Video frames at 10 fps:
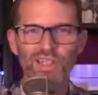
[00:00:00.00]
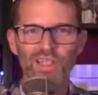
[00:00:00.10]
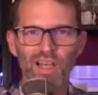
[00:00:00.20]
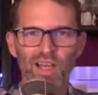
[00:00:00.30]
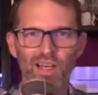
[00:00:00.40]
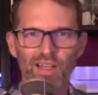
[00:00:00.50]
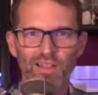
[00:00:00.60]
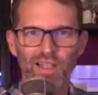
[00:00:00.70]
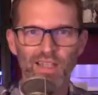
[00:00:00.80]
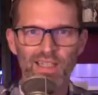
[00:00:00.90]
uh,
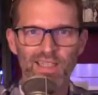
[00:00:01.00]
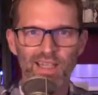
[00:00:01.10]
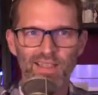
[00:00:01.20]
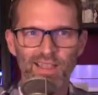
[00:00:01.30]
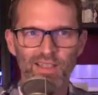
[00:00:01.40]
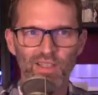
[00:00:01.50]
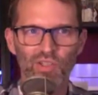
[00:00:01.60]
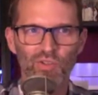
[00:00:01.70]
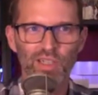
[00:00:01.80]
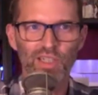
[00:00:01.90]
that they said that this
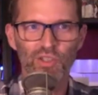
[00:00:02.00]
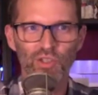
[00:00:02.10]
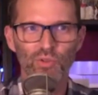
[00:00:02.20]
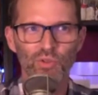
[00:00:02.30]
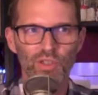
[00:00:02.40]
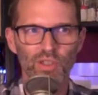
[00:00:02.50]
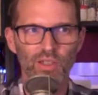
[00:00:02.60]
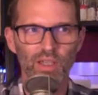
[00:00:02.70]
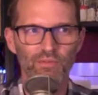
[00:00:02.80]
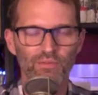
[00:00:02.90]
screen is used
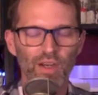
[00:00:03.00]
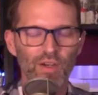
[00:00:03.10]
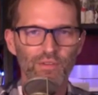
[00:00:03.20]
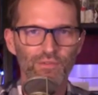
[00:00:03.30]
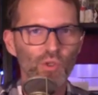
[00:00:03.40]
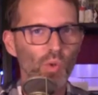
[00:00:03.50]
in very few other